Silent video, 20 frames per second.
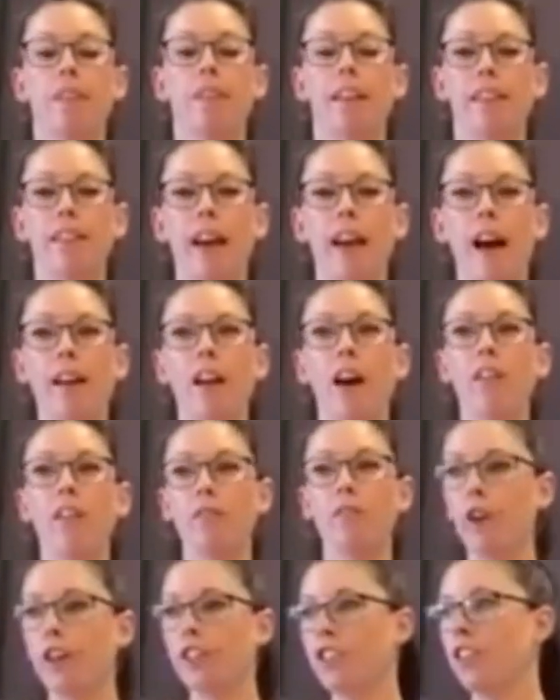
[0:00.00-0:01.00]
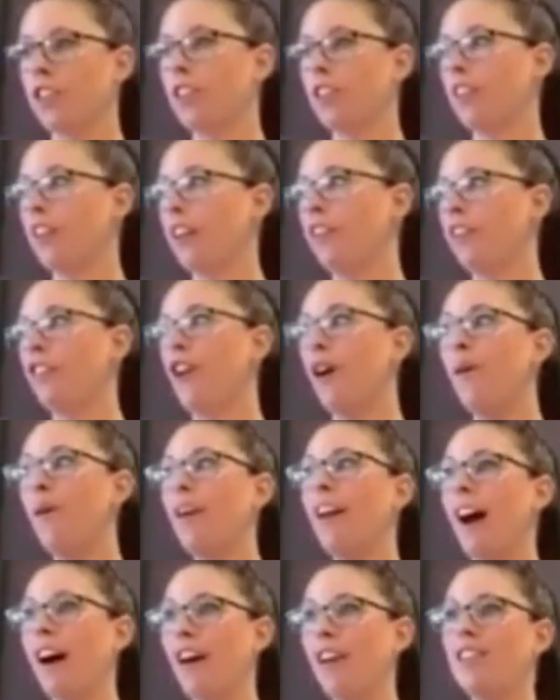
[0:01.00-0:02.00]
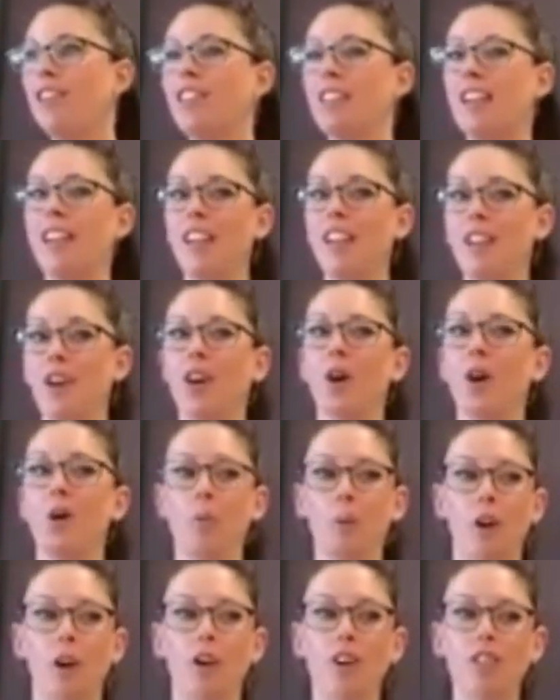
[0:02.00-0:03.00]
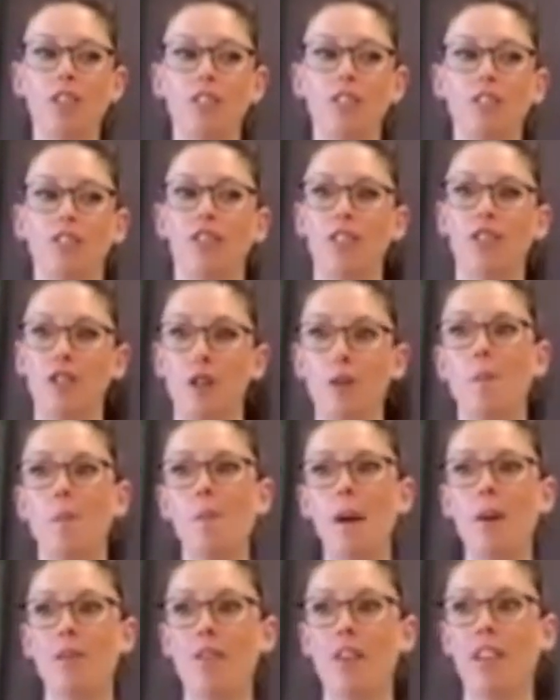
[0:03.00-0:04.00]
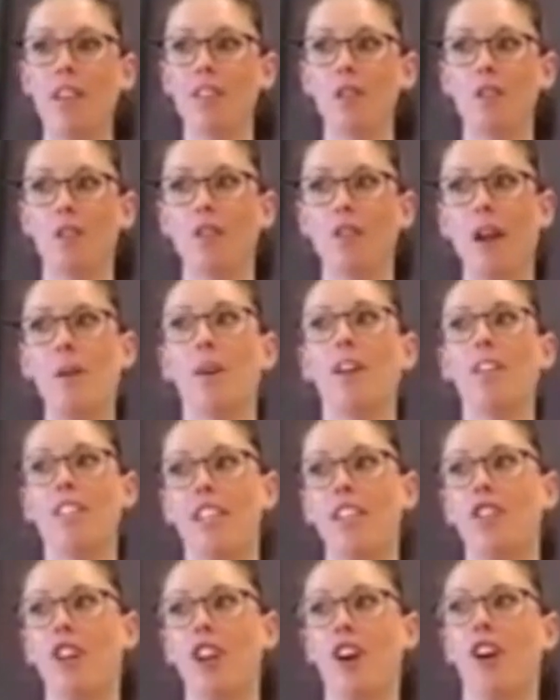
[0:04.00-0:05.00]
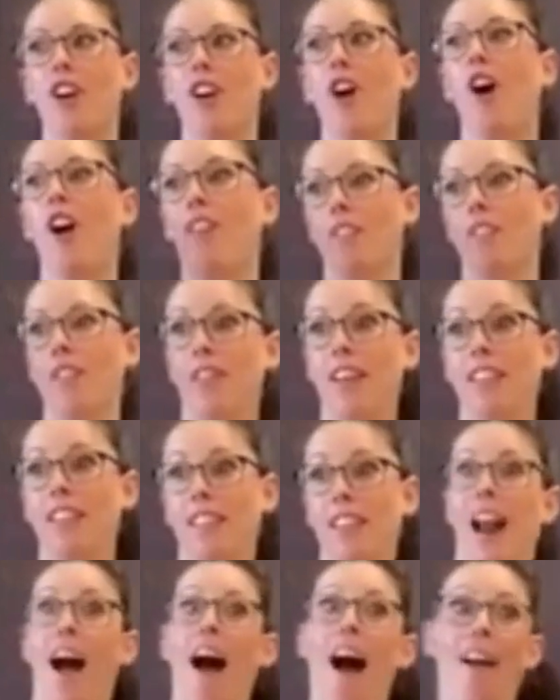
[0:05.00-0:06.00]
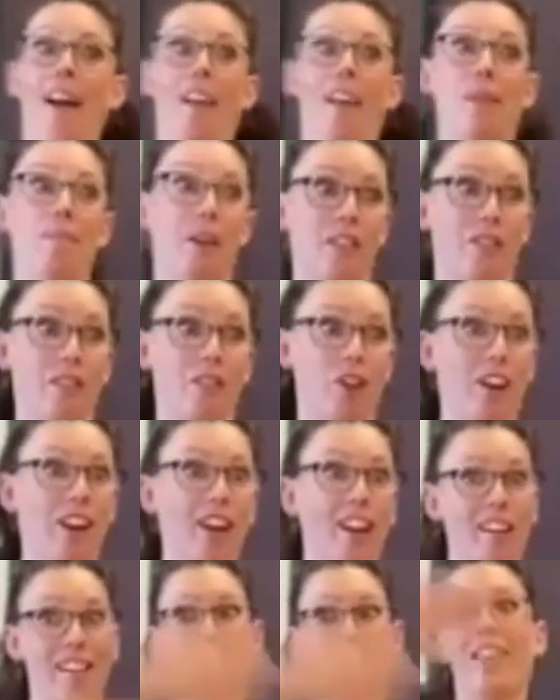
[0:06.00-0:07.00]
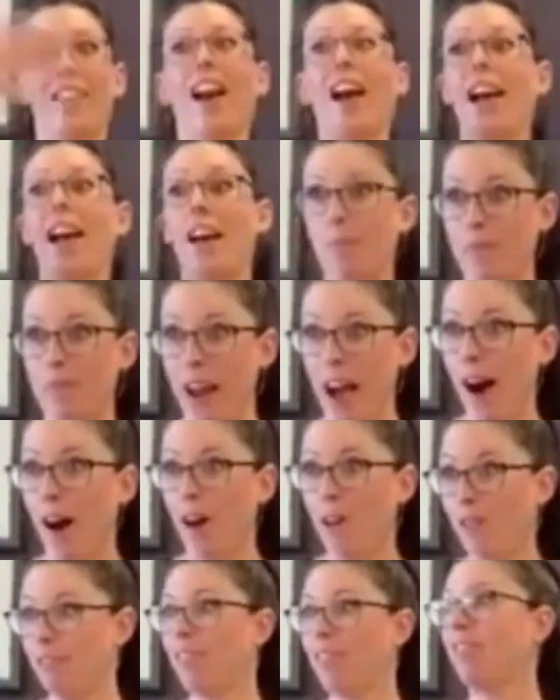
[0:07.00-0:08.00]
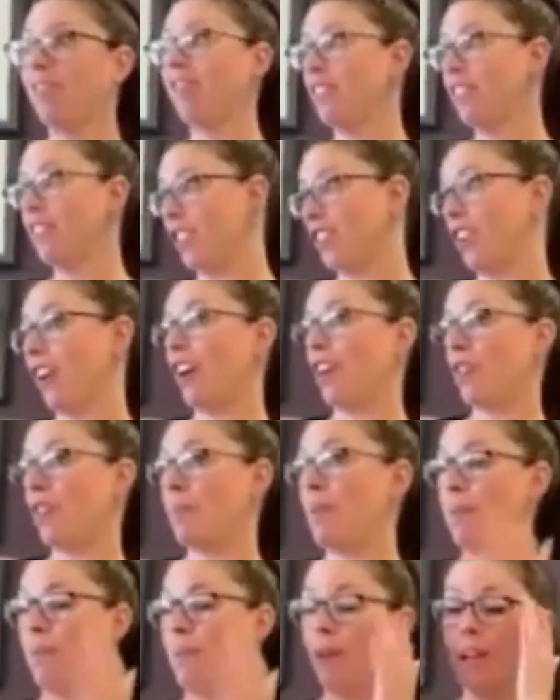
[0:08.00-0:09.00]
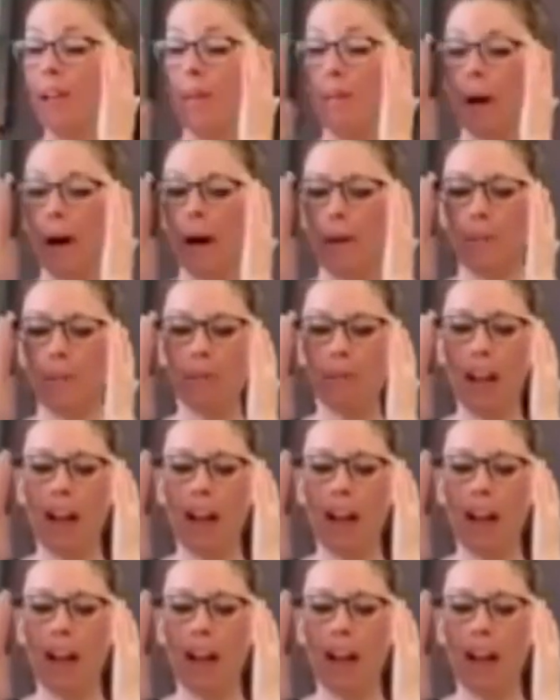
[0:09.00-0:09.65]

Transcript: Yet, unfortunately, no one else in her world knew about this. So they were teaching her all the things that I am unlearning and that I am now teaching other people about.